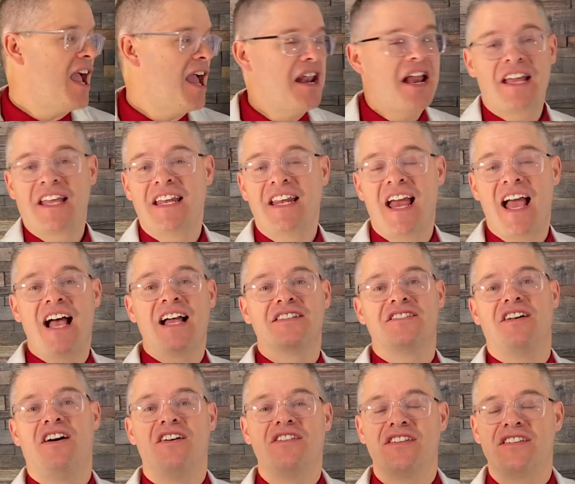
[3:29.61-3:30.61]
And I get
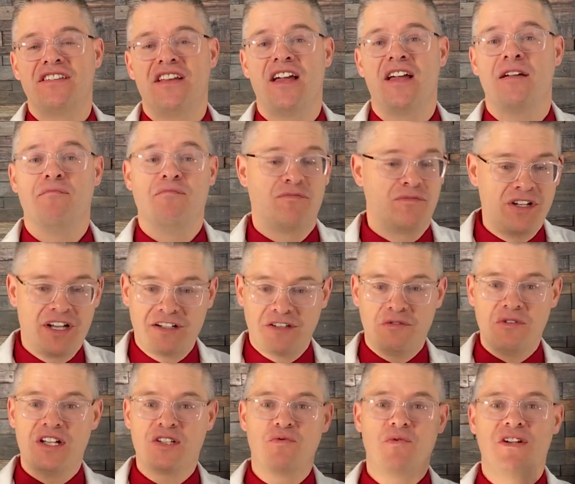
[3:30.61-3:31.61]
asked all the time, Dr.
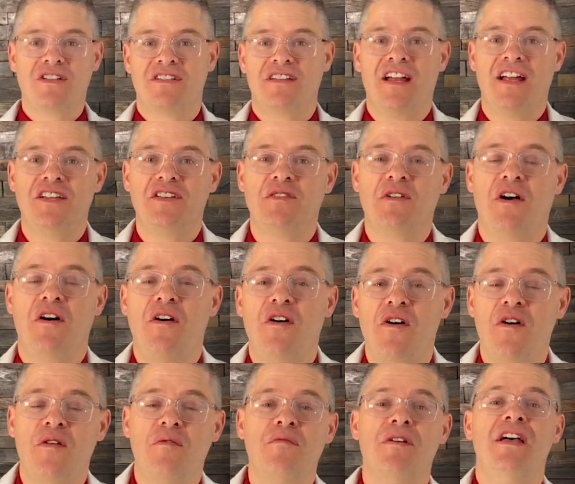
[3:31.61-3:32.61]
West, what should I do at
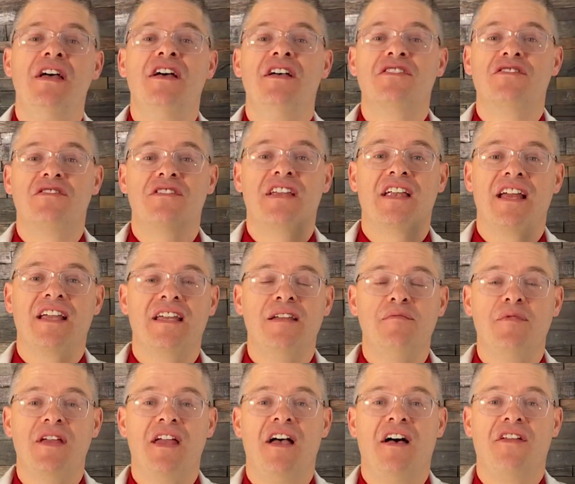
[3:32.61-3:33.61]
home so that I
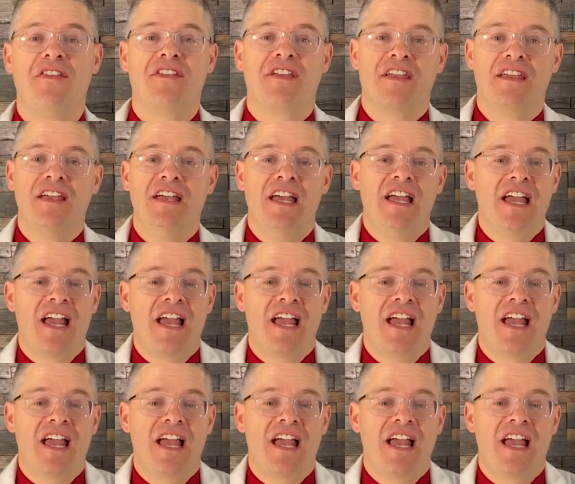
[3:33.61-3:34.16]
can be healthy?